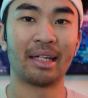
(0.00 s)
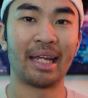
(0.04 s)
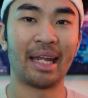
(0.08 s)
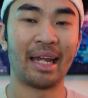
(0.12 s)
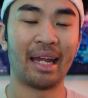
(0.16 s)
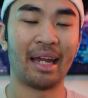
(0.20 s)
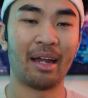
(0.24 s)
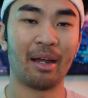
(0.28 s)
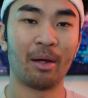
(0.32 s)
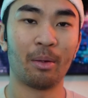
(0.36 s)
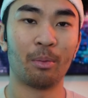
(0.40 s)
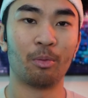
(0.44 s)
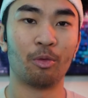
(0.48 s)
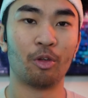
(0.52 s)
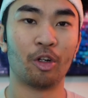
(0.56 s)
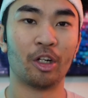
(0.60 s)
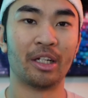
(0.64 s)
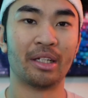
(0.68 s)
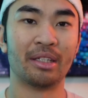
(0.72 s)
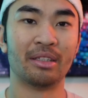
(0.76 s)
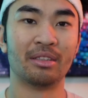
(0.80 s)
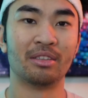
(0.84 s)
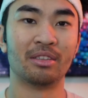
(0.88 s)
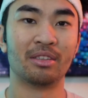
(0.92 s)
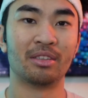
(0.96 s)

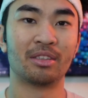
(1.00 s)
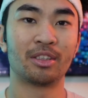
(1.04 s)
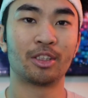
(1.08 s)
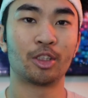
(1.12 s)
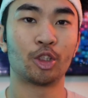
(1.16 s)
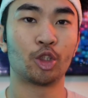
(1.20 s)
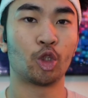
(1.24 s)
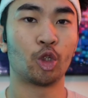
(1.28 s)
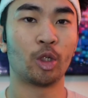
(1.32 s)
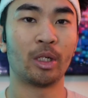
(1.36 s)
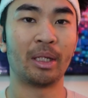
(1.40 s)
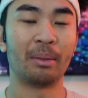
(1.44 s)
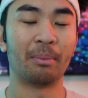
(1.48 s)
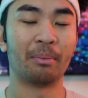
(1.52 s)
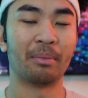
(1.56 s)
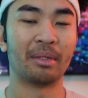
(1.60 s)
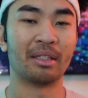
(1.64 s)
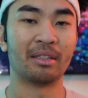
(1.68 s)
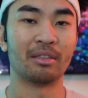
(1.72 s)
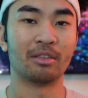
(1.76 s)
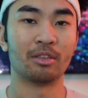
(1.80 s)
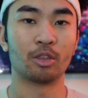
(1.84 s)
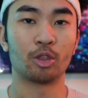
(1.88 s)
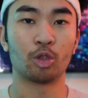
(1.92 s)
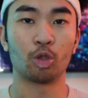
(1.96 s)
Cameron's
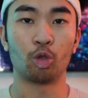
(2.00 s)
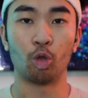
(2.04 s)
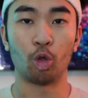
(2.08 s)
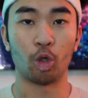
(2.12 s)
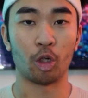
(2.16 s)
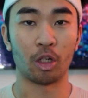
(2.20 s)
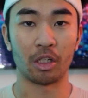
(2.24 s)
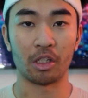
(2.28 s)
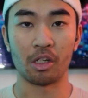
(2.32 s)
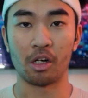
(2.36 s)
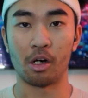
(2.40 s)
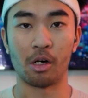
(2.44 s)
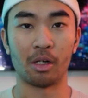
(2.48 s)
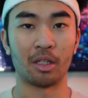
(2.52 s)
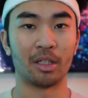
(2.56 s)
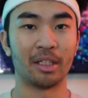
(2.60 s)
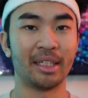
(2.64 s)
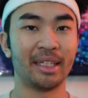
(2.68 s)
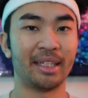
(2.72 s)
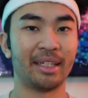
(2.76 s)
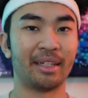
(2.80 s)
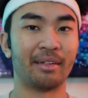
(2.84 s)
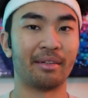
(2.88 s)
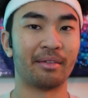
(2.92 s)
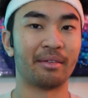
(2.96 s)
treatment toward
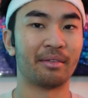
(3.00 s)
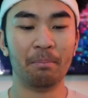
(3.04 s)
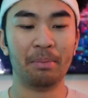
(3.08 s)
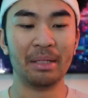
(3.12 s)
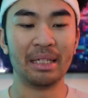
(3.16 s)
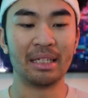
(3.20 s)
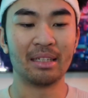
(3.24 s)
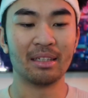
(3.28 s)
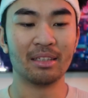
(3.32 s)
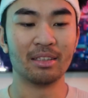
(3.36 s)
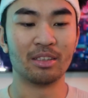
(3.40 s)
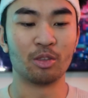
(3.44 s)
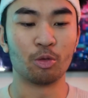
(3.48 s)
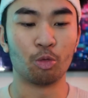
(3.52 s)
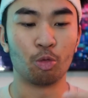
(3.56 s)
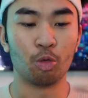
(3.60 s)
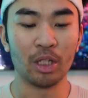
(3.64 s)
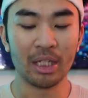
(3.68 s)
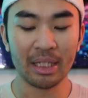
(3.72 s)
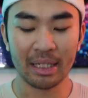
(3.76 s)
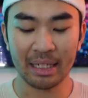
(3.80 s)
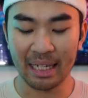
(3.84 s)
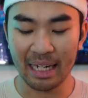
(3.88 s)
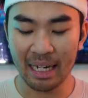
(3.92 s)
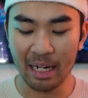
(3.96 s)
Colleen. Because
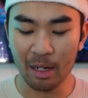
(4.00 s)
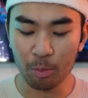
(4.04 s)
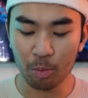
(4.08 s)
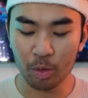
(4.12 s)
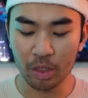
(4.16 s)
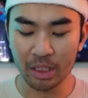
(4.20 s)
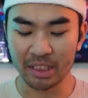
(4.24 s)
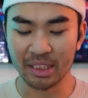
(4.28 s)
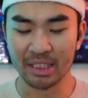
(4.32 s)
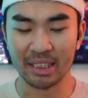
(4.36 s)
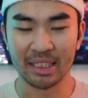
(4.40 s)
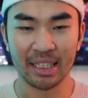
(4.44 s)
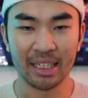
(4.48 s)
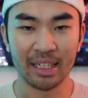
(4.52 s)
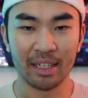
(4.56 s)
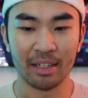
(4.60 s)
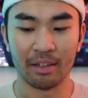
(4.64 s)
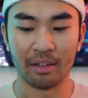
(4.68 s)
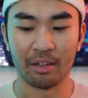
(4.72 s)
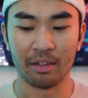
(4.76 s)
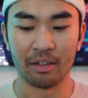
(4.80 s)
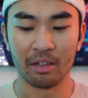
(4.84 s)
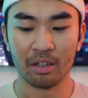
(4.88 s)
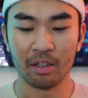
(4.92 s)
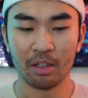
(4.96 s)
what Cameron
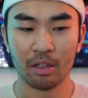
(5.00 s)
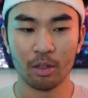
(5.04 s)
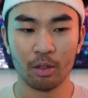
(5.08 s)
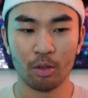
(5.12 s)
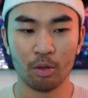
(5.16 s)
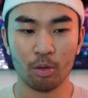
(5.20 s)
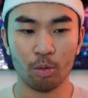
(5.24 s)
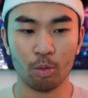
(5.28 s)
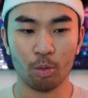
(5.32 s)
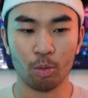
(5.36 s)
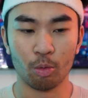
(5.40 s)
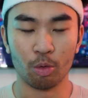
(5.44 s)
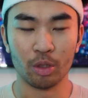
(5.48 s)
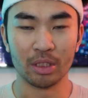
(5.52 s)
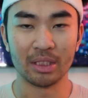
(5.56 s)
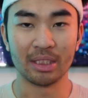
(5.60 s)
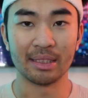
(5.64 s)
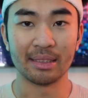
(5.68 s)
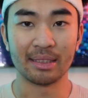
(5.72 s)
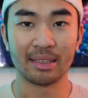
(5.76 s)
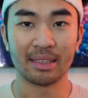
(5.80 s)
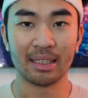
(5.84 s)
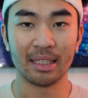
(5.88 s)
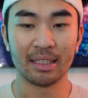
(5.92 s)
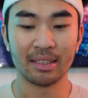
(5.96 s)
did was
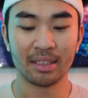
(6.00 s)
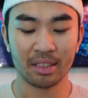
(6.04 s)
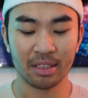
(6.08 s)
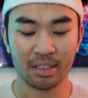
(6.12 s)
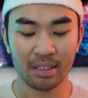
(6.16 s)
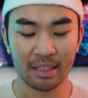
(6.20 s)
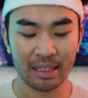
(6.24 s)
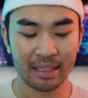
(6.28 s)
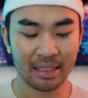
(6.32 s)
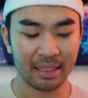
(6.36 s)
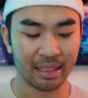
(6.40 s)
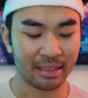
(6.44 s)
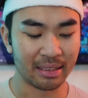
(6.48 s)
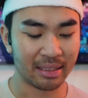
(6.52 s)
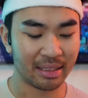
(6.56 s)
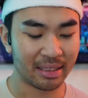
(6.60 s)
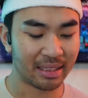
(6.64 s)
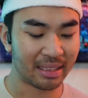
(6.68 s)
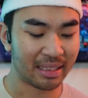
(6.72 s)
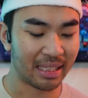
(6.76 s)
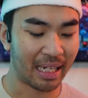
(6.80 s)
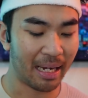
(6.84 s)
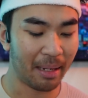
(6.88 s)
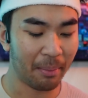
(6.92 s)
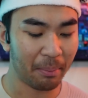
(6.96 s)
essentially the
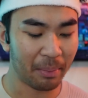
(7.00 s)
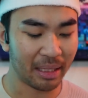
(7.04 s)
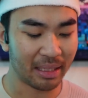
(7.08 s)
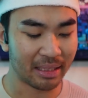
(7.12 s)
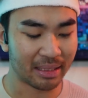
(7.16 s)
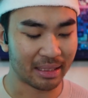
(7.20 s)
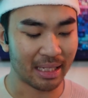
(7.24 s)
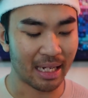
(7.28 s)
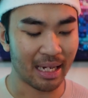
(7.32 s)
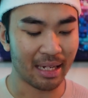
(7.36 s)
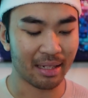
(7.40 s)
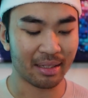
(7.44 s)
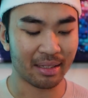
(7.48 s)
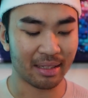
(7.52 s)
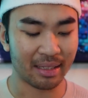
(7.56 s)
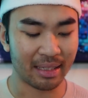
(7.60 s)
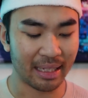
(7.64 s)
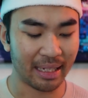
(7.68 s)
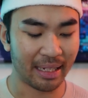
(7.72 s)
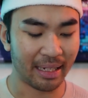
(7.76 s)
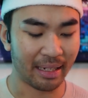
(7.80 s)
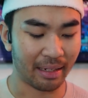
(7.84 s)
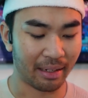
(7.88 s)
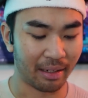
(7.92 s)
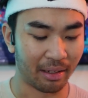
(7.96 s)
same exact
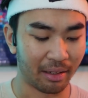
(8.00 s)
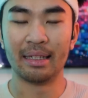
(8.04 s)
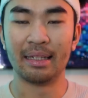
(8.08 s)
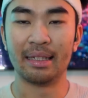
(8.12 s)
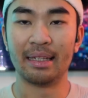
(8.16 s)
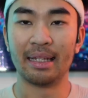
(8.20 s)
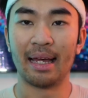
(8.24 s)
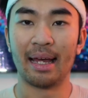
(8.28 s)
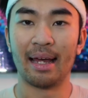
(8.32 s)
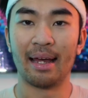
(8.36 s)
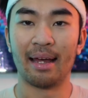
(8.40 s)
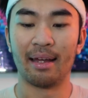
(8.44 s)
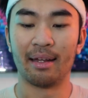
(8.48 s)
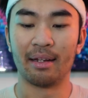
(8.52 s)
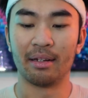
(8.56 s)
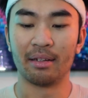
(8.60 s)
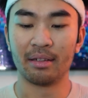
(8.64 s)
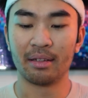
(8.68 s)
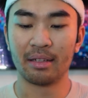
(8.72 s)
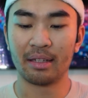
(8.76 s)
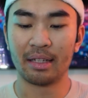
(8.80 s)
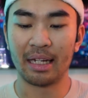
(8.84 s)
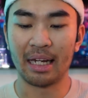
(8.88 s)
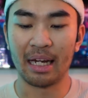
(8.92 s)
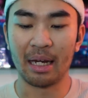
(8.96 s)
thing that
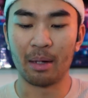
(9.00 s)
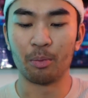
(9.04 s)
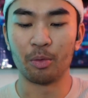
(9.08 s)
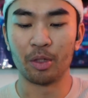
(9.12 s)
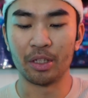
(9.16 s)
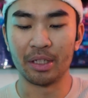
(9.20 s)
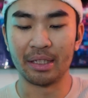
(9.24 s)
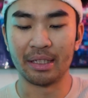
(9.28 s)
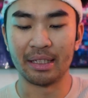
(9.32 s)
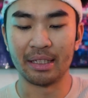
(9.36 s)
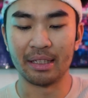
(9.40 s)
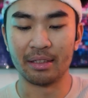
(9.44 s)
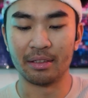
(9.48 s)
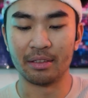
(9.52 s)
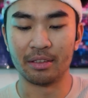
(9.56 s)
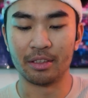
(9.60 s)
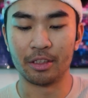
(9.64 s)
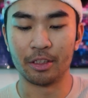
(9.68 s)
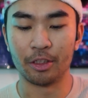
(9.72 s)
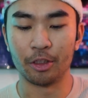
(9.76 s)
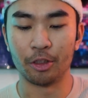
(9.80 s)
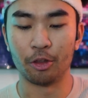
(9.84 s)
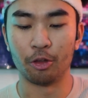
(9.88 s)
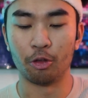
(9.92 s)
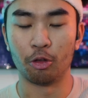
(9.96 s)
Cameron did
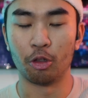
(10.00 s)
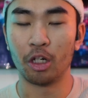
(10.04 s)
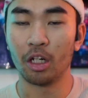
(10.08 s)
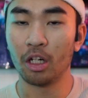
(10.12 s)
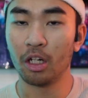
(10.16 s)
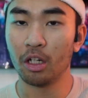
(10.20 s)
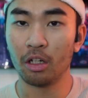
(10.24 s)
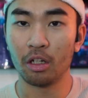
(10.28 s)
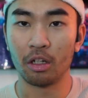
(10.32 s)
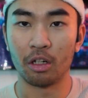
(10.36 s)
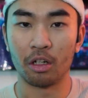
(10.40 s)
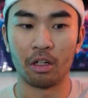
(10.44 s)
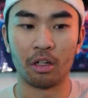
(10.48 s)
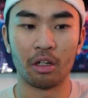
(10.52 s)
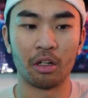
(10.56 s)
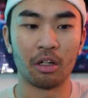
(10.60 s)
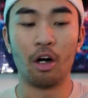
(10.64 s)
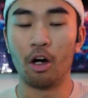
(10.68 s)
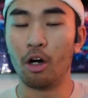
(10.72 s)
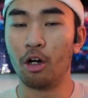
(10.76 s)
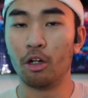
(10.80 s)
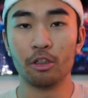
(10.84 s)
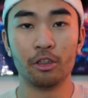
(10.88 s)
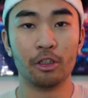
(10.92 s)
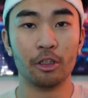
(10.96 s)
to her
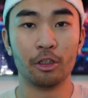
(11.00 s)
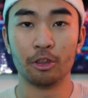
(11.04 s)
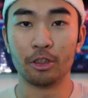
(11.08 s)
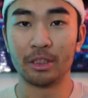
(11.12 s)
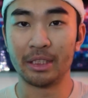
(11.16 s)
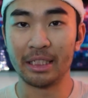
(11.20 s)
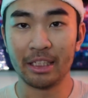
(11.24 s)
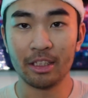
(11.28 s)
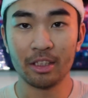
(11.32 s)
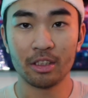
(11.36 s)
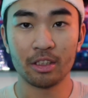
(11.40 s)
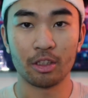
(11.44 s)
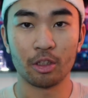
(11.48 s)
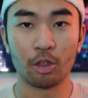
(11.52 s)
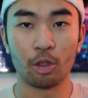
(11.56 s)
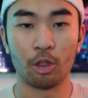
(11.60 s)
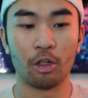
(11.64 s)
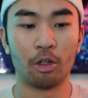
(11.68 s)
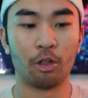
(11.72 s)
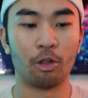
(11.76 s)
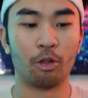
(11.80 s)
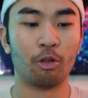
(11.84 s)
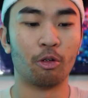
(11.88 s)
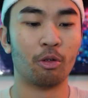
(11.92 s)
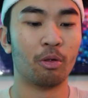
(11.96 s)
all those years
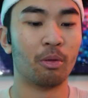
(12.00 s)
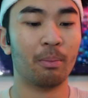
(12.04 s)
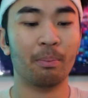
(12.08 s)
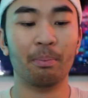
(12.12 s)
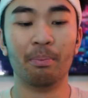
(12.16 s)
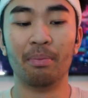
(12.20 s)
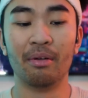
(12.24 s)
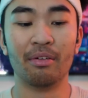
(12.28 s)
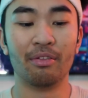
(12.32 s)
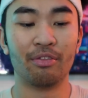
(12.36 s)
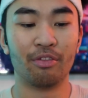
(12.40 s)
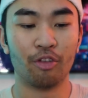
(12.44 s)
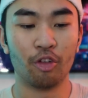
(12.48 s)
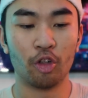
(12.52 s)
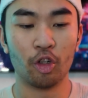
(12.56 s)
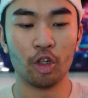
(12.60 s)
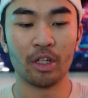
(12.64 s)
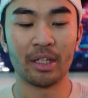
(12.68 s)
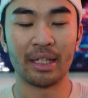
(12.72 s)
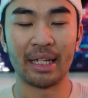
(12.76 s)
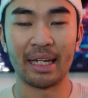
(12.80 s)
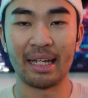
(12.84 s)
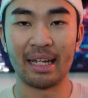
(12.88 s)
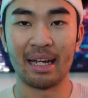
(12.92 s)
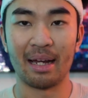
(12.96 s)
ago
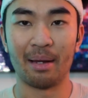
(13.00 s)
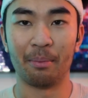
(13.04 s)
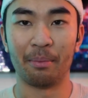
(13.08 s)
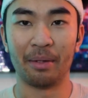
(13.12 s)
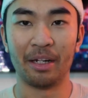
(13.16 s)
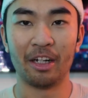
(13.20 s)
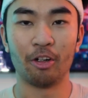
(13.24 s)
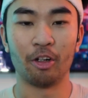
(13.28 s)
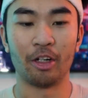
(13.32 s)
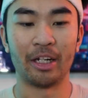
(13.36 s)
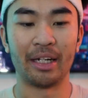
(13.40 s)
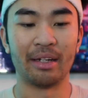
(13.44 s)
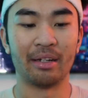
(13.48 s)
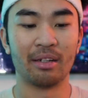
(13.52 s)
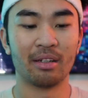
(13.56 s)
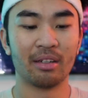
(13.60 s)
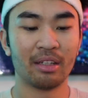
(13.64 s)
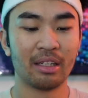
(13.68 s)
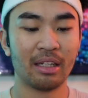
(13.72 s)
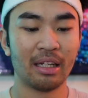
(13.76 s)
before they got married.